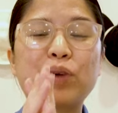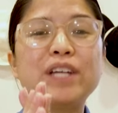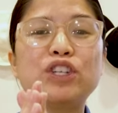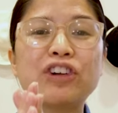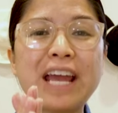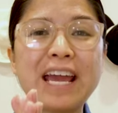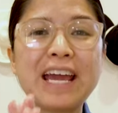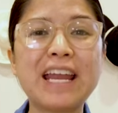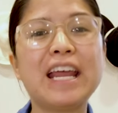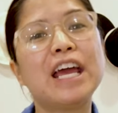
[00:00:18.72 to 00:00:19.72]
Raise your
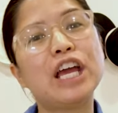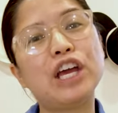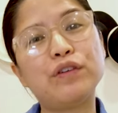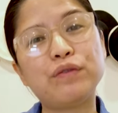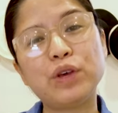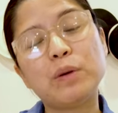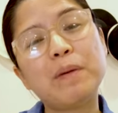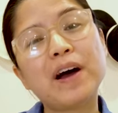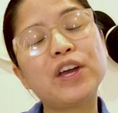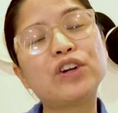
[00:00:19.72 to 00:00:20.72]
hand if you
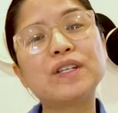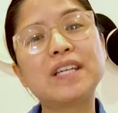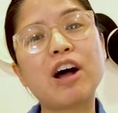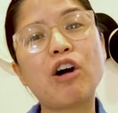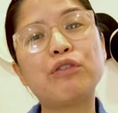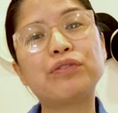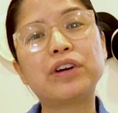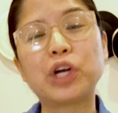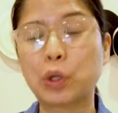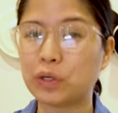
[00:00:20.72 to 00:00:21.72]
buy yourself
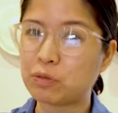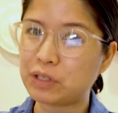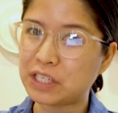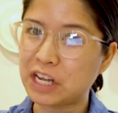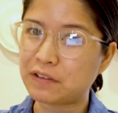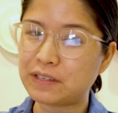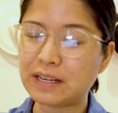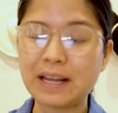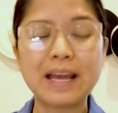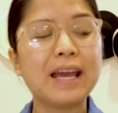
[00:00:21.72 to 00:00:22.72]
a Christmas gift.
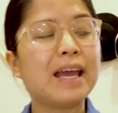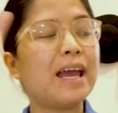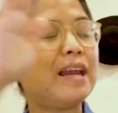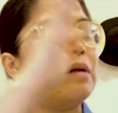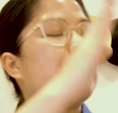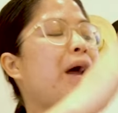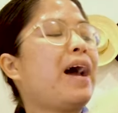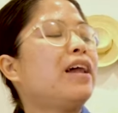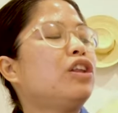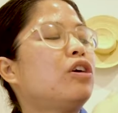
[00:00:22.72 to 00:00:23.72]
And then
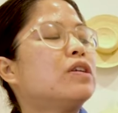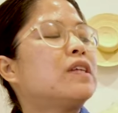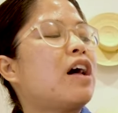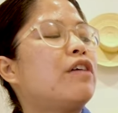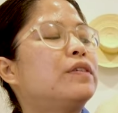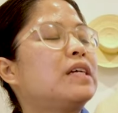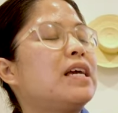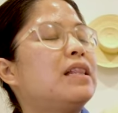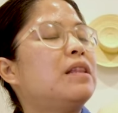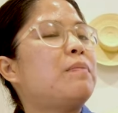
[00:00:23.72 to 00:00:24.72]
pat yourselves
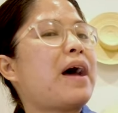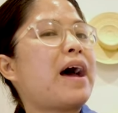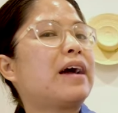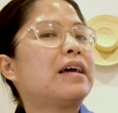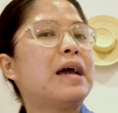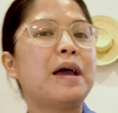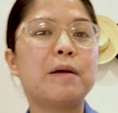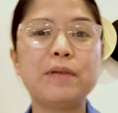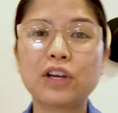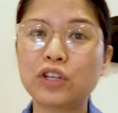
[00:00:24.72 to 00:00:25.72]
in the back
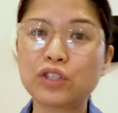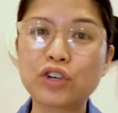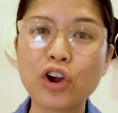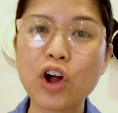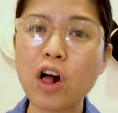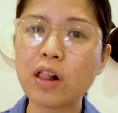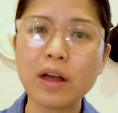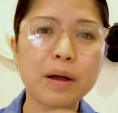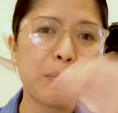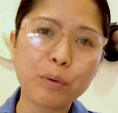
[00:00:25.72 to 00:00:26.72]
because
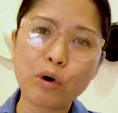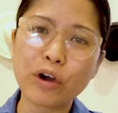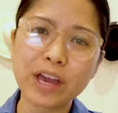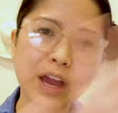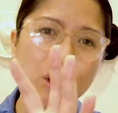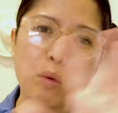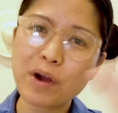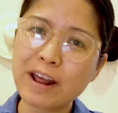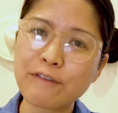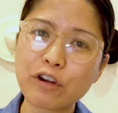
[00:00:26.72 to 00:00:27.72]
girl, boy,
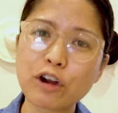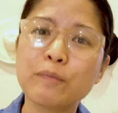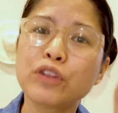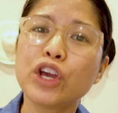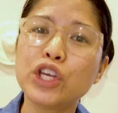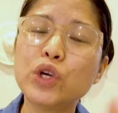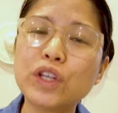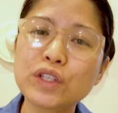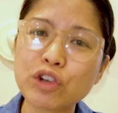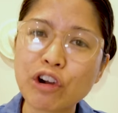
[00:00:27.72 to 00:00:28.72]
whatever, you
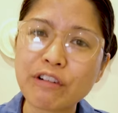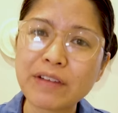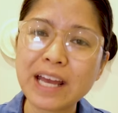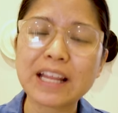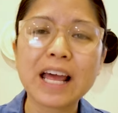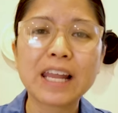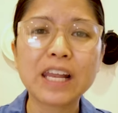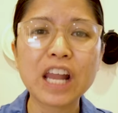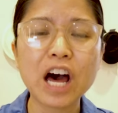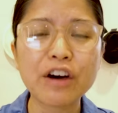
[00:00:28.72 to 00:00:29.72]
deserve it.
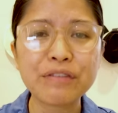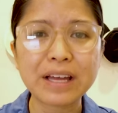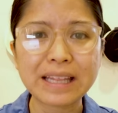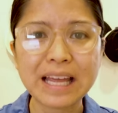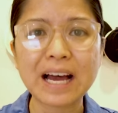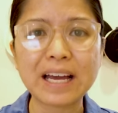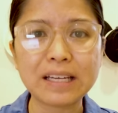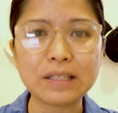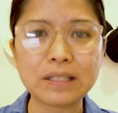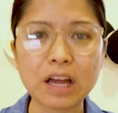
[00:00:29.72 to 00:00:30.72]
Love
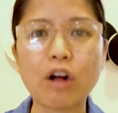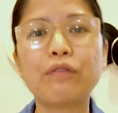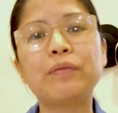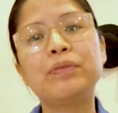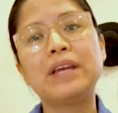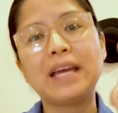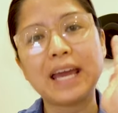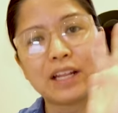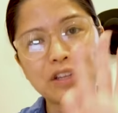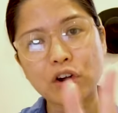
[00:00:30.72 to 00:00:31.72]

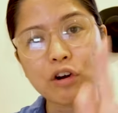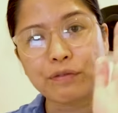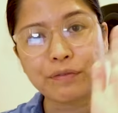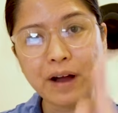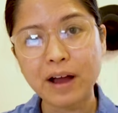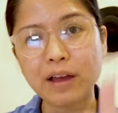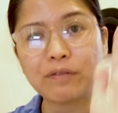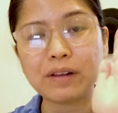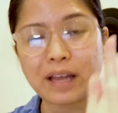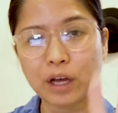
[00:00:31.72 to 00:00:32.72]
thyself. And there are
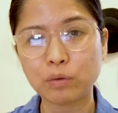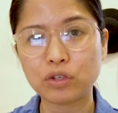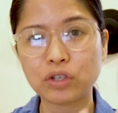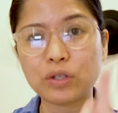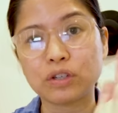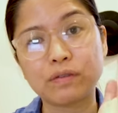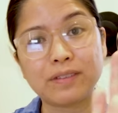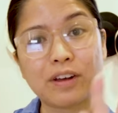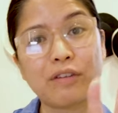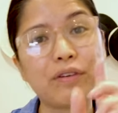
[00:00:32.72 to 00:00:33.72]
five languages
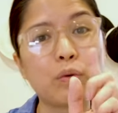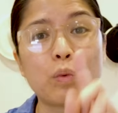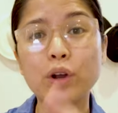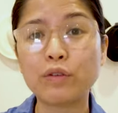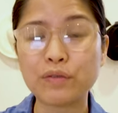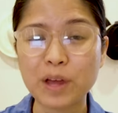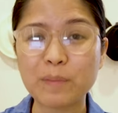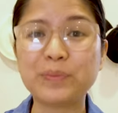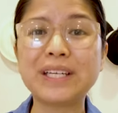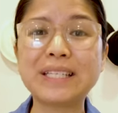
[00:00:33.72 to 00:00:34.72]
of love, and one of
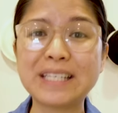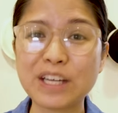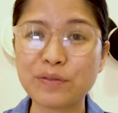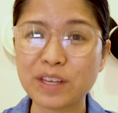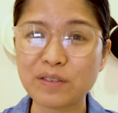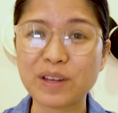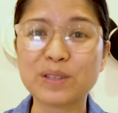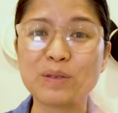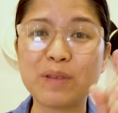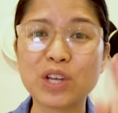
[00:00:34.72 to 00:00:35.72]
them is gift giving.
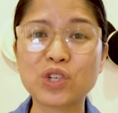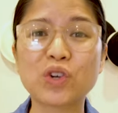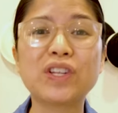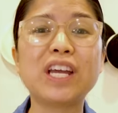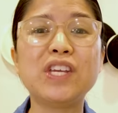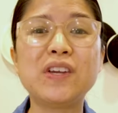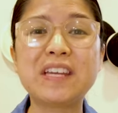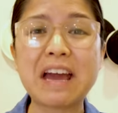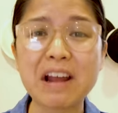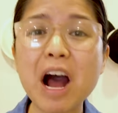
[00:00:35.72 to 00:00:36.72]
So make sure that you
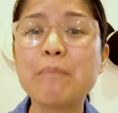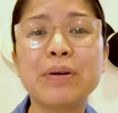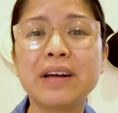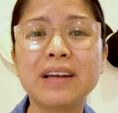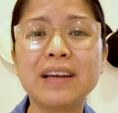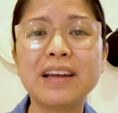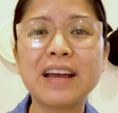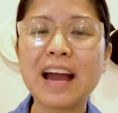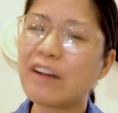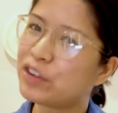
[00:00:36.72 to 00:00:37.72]
get up
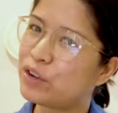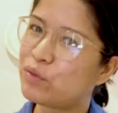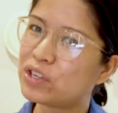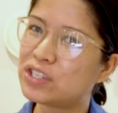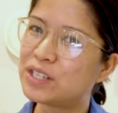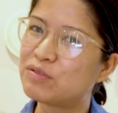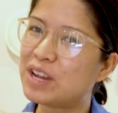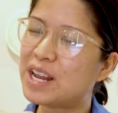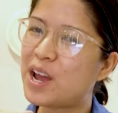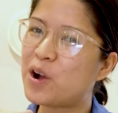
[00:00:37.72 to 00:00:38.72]
after you've watched this
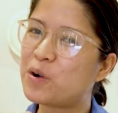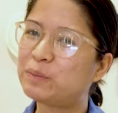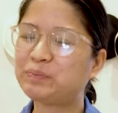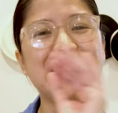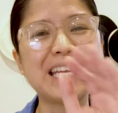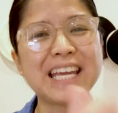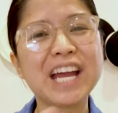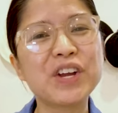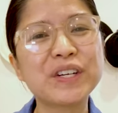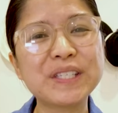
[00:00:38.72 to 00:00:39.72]
video and
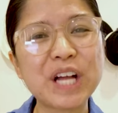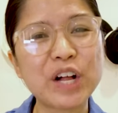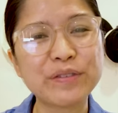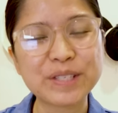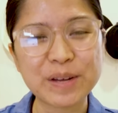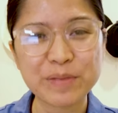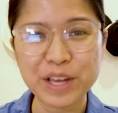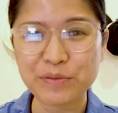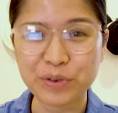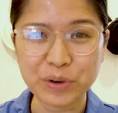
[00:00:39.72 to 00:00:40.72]
get yourself
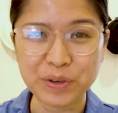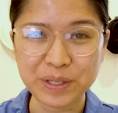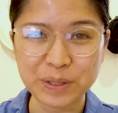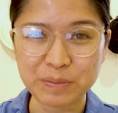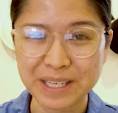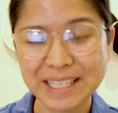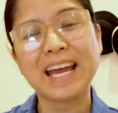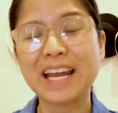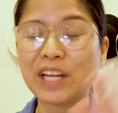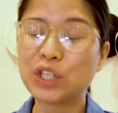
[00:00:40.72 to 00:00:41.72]
something for Christmas.
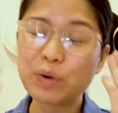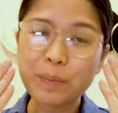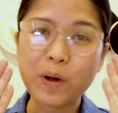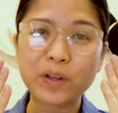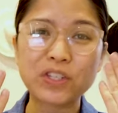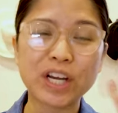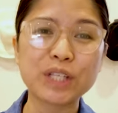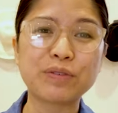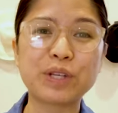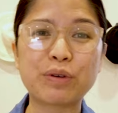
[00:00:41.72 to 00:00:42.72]
And I do
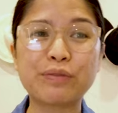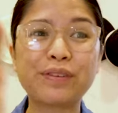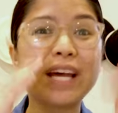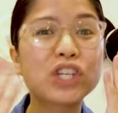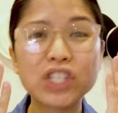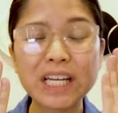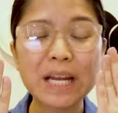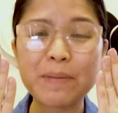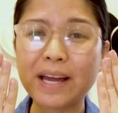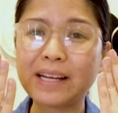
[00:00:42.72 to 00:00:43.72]
apologize for the reflection
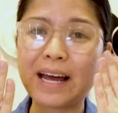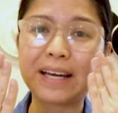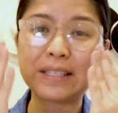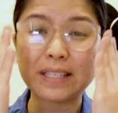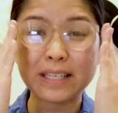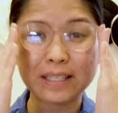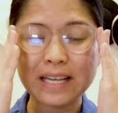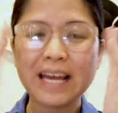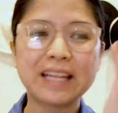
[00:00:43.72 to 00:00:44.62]
in my glasses